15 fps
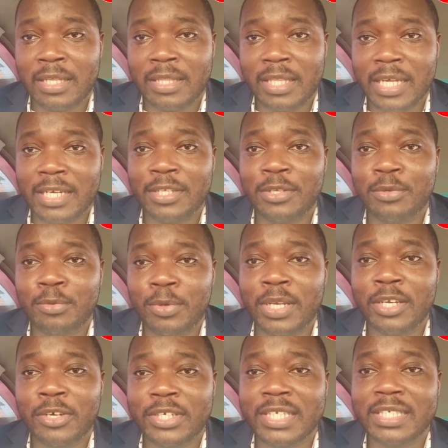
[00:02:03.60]
then you will
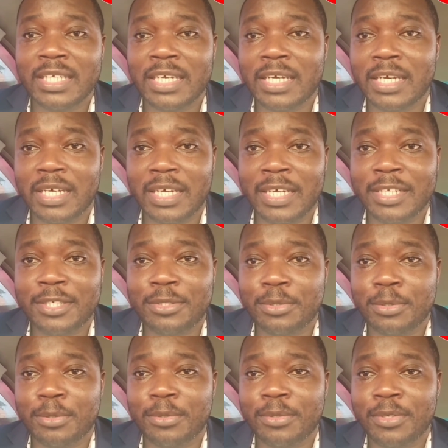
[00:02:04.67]
not sink
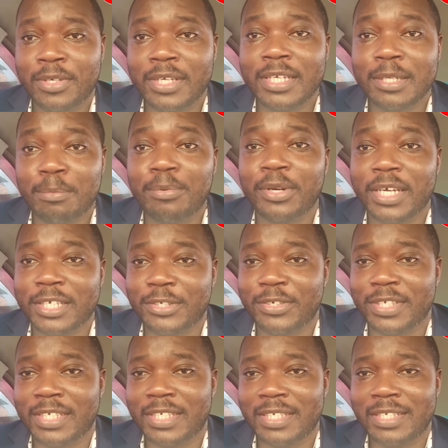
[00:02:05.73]
into
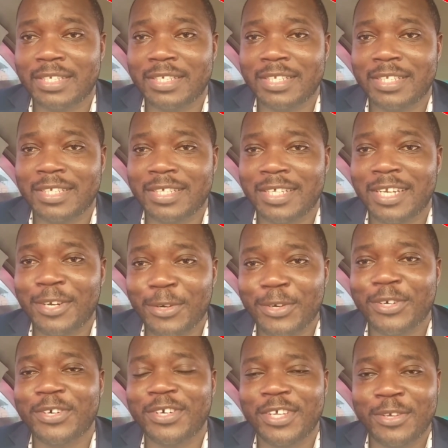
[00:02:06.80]
depression.
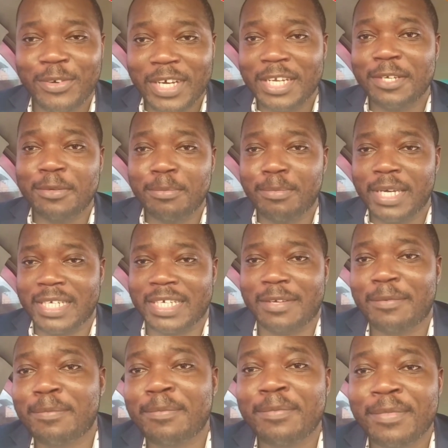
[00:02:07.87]
Look, you can do better.
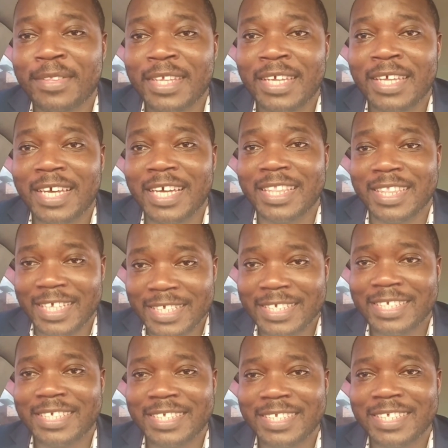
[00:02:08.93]
And
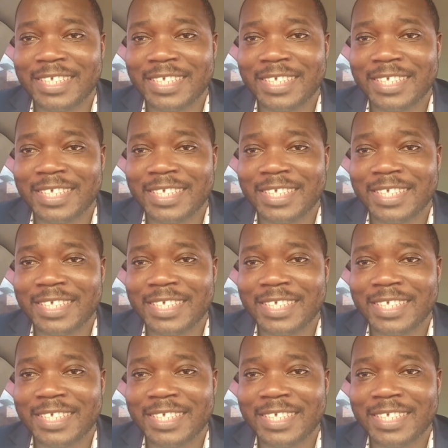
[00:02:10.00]
this